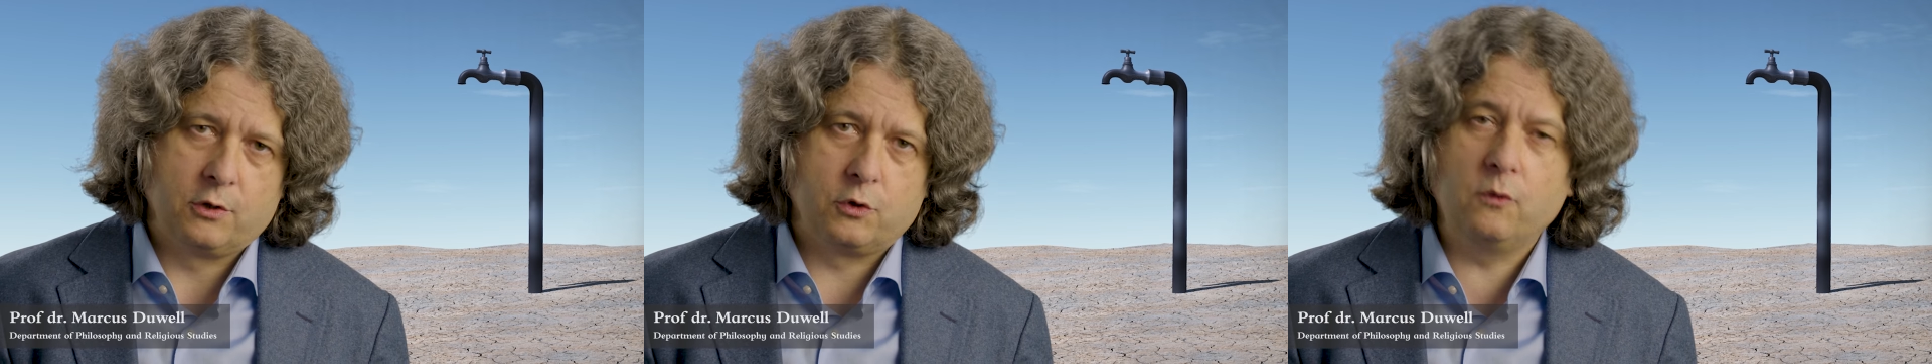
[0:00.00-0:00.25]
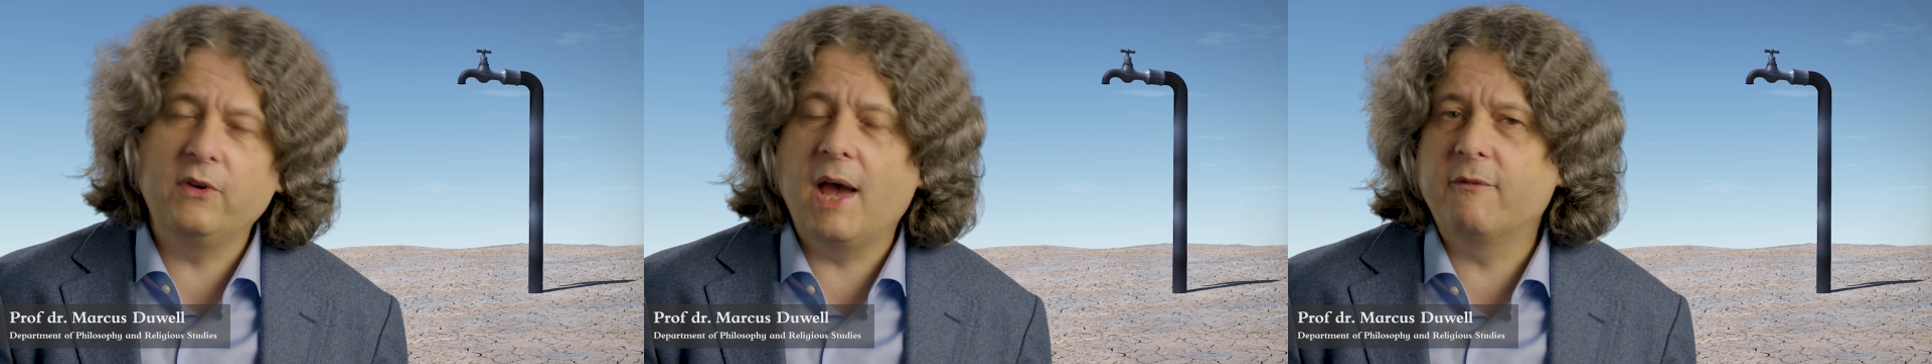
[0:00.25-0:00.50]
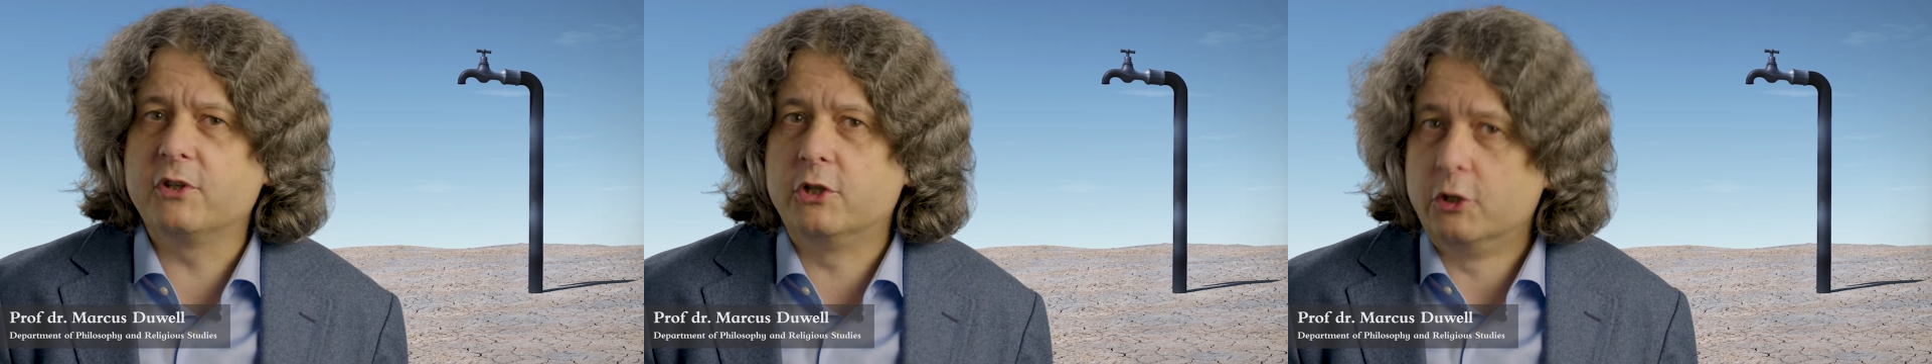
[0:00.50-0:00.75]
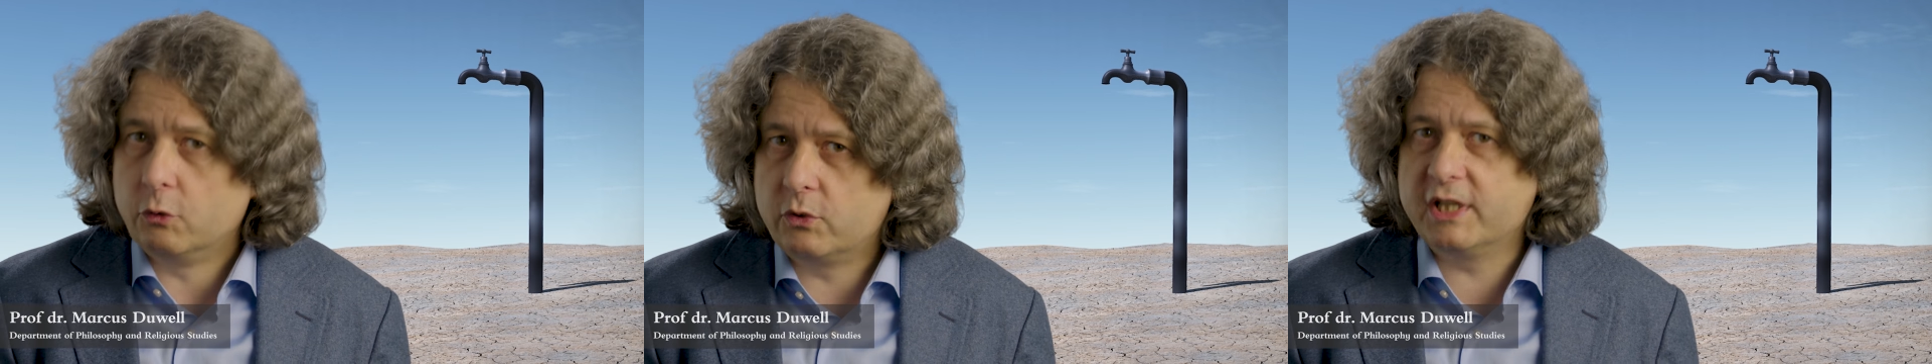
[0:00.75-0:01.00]
Do we have a
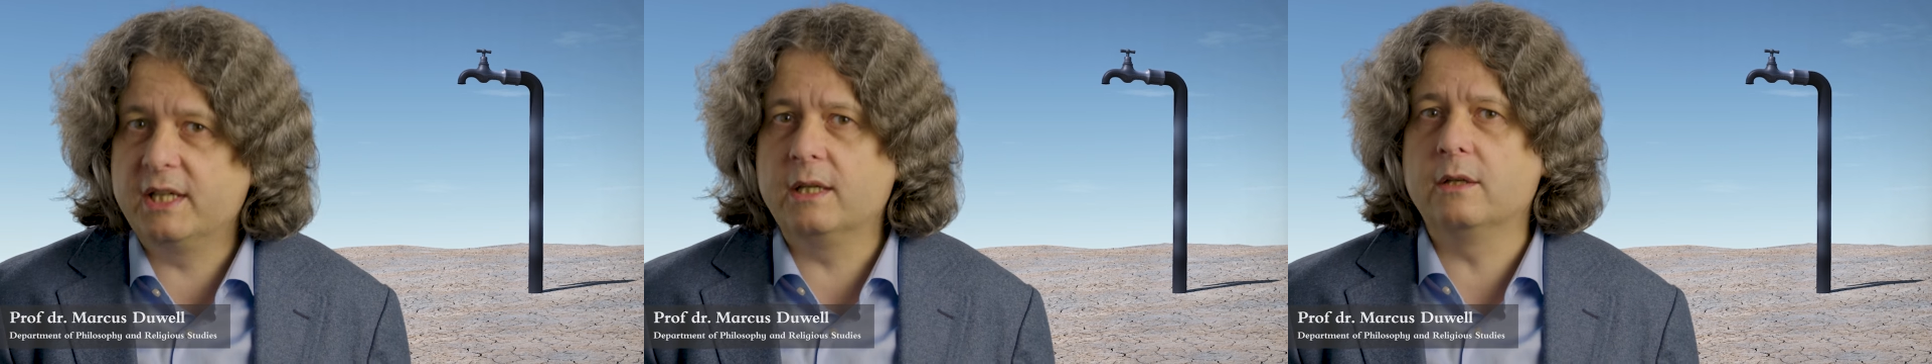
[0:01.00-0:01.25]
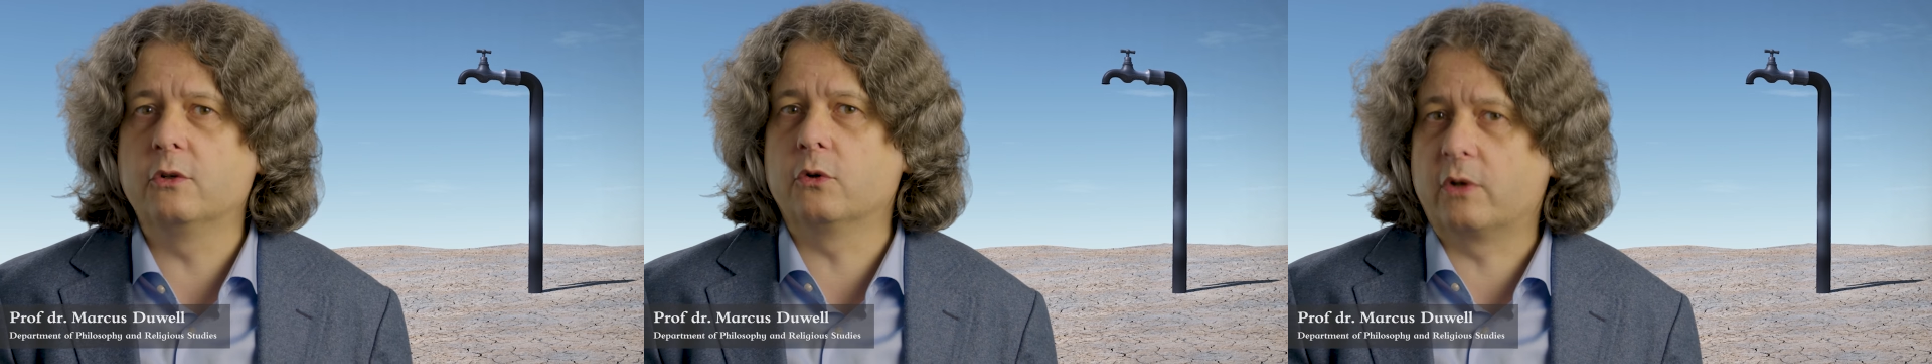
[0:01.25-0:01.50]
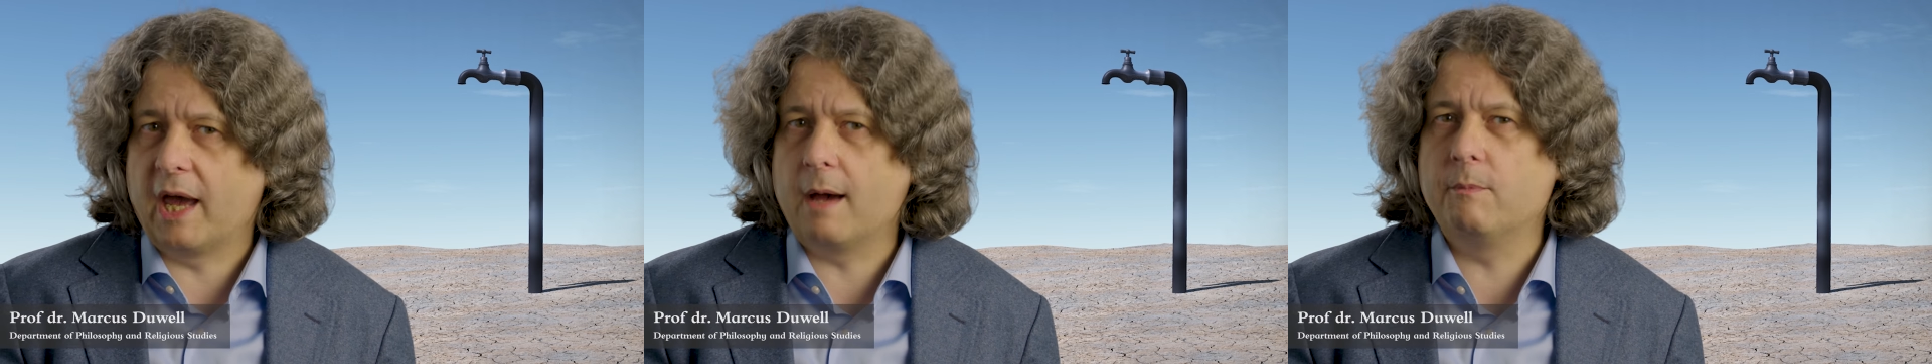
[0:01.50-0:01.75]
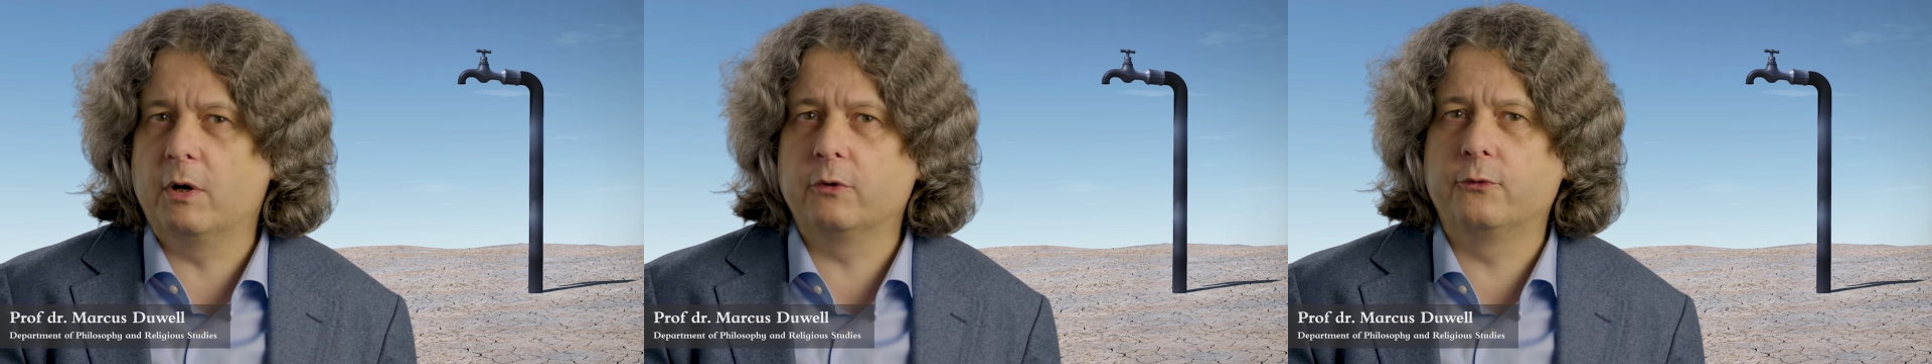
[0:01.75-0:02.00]
duty to care
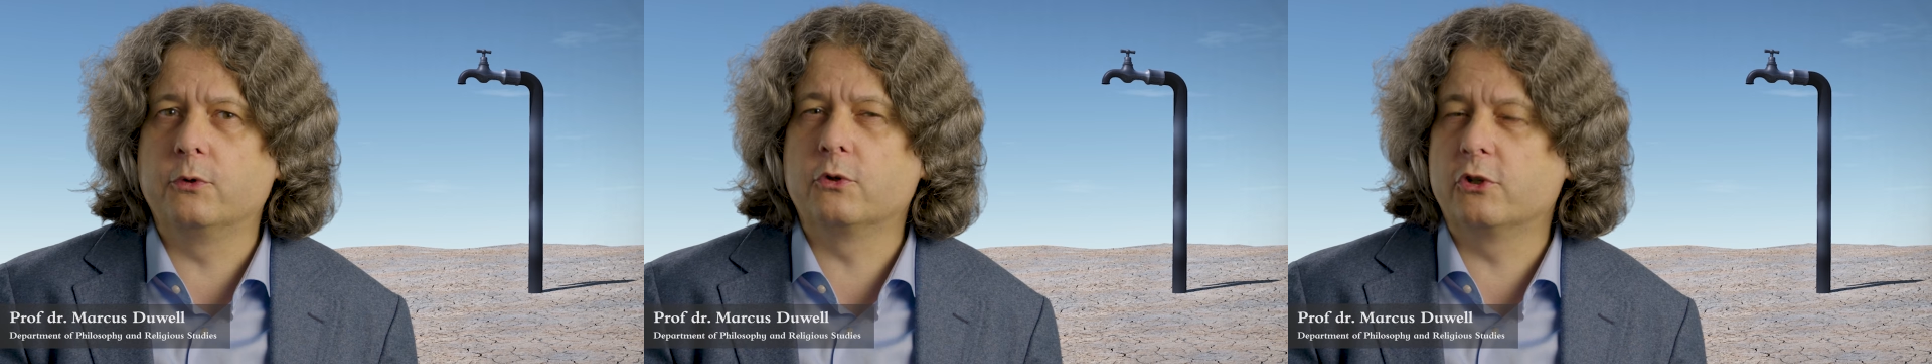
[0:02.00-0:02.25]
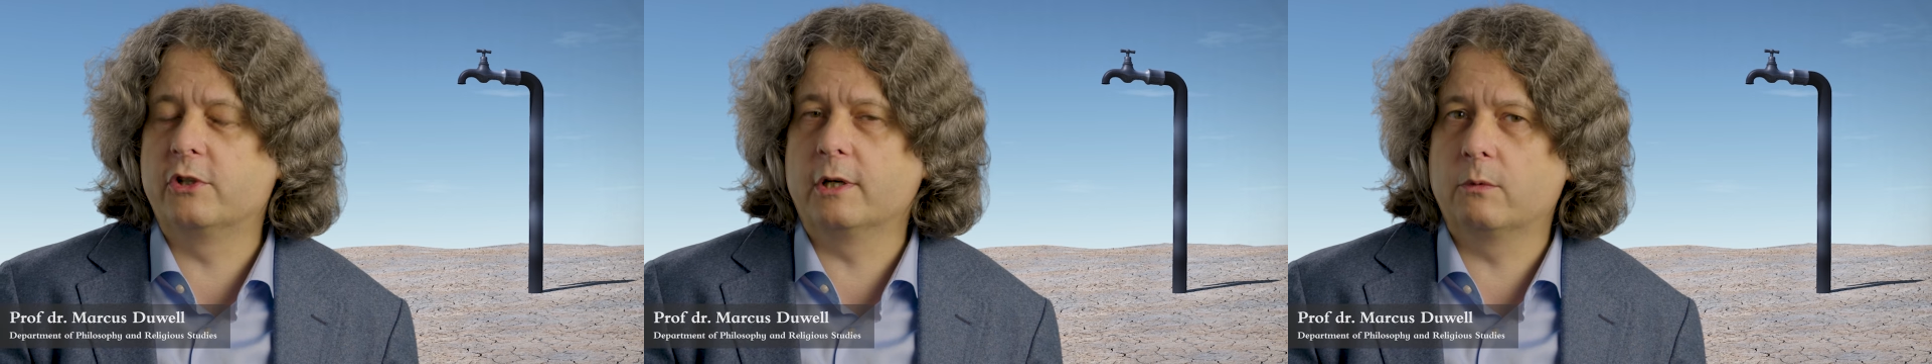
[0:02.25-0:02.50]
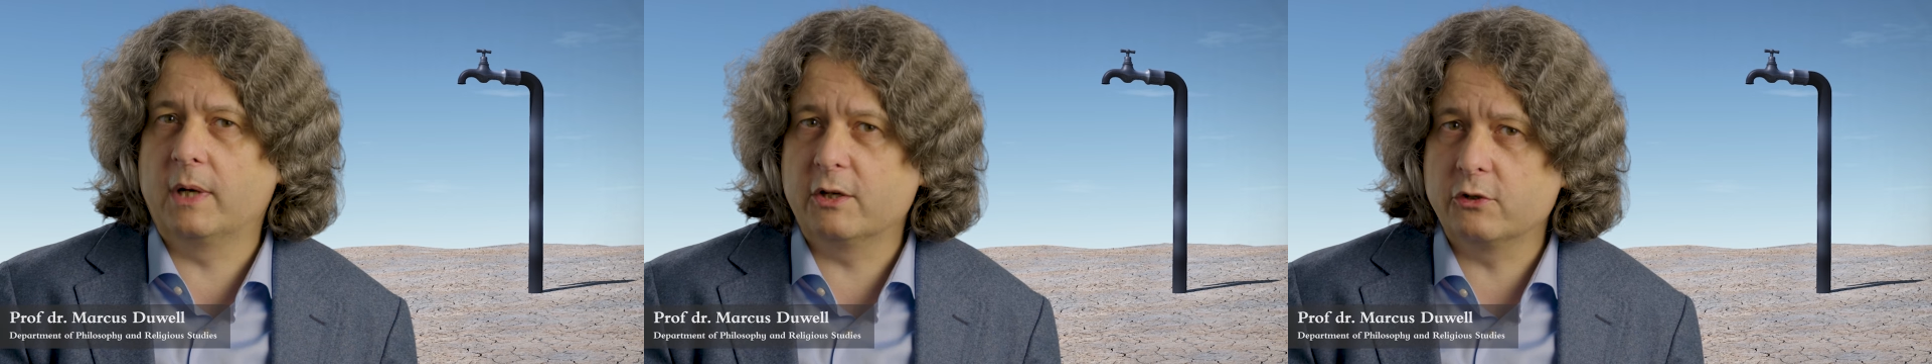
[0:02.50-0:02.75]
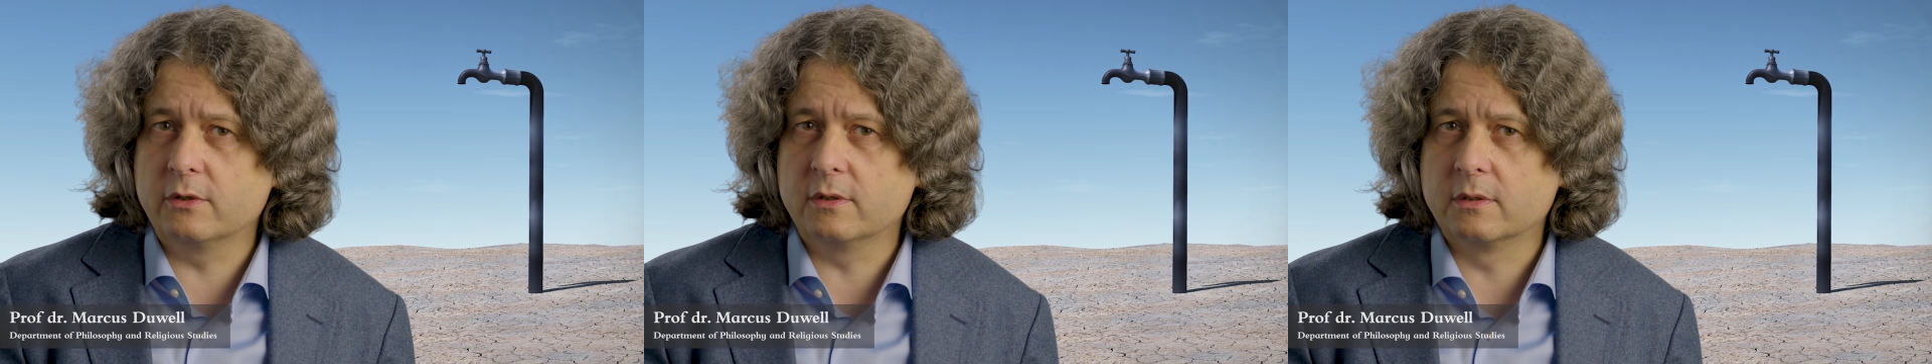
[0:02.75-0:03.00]
about future
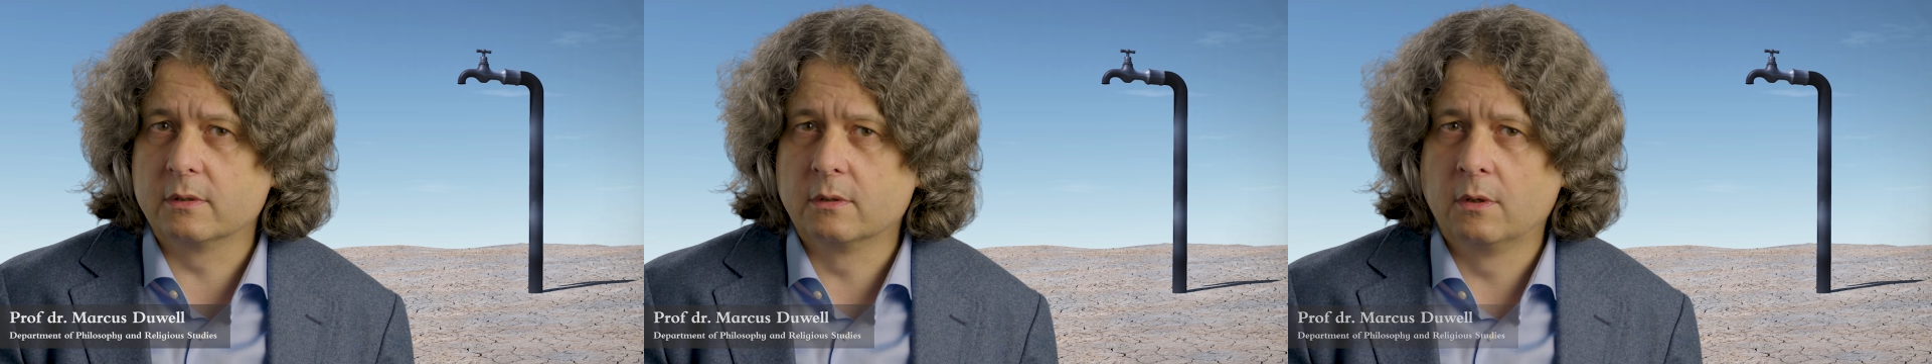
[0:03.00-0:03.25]
generations?